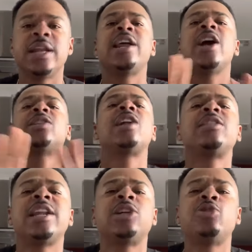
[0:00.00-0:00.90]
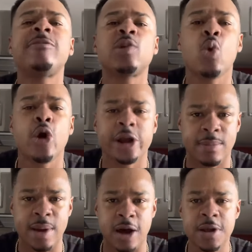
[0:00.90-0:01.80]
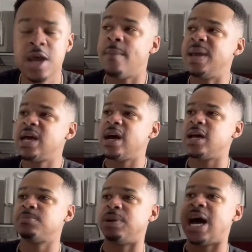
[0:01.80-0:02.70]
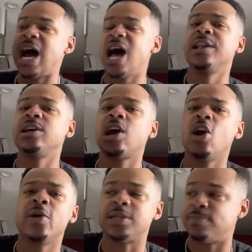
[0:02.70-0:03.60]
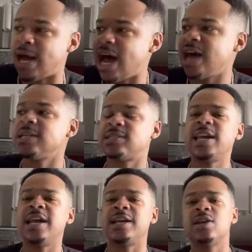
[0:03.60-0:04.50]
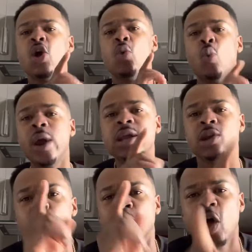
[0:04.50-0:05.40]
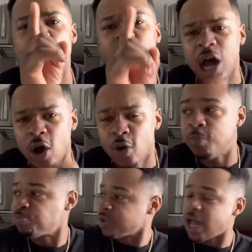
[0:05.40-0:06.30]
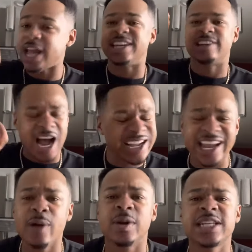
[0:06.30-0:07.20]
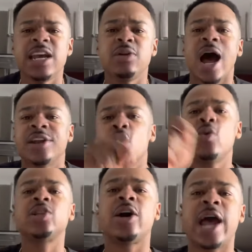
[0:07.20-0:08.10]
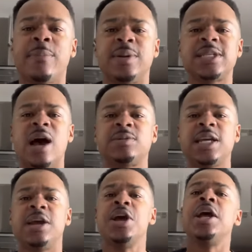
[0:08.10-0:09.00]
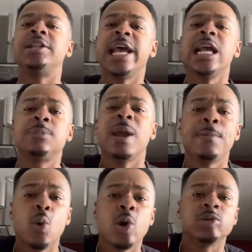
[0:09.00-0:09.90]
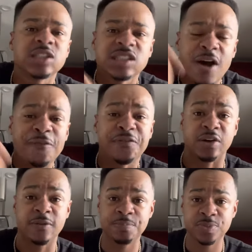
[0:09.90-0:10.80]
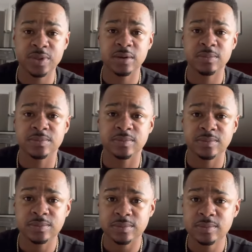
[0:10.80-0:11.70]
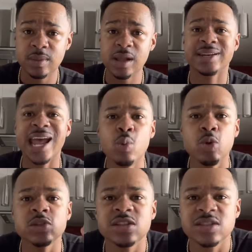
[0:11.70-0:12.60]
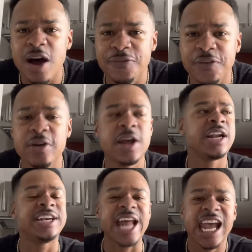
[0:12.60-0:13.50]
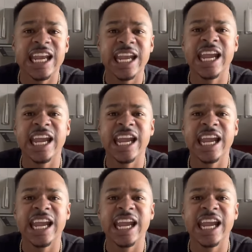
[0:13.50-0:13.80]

There's nothing that you have to worry about because behind the curtains, behind the scenes, when you long gone, I guarantee you, I know it's going to happen times 10. These people will suffer they will suffer day